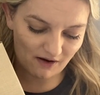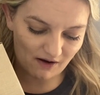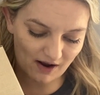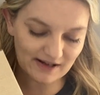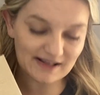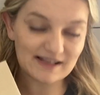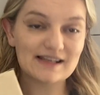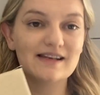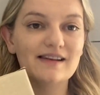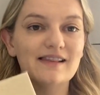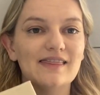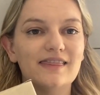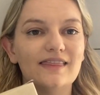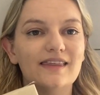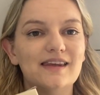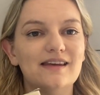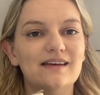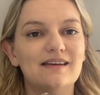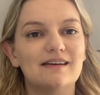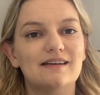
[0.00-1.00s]
didn't
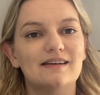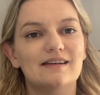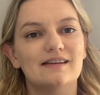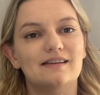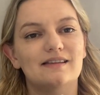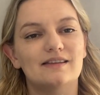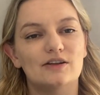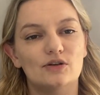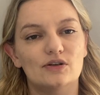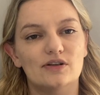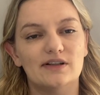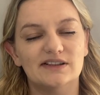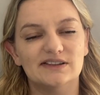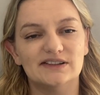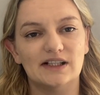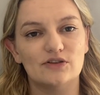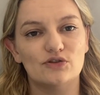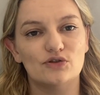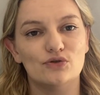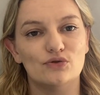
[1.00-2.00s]
think
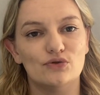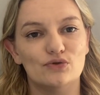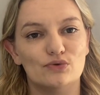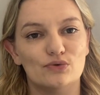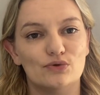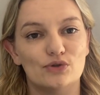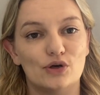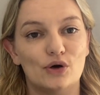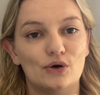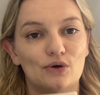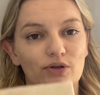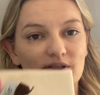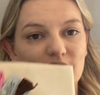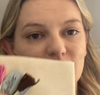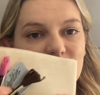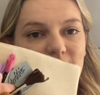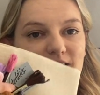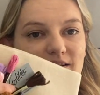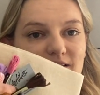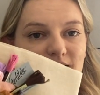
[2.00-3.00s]
such neutral tone
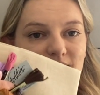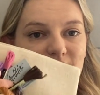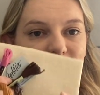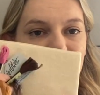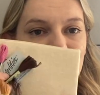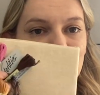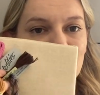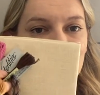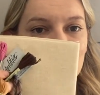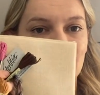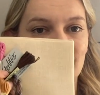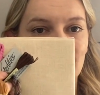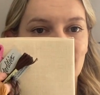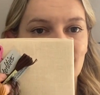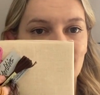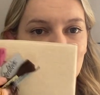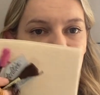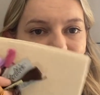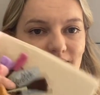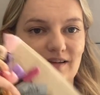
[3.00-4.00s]
did
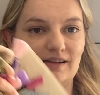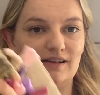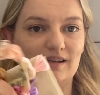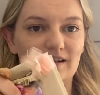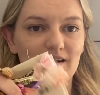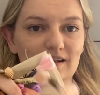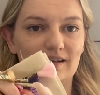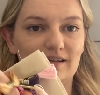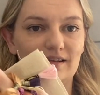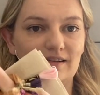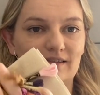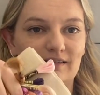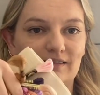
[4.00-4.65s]
the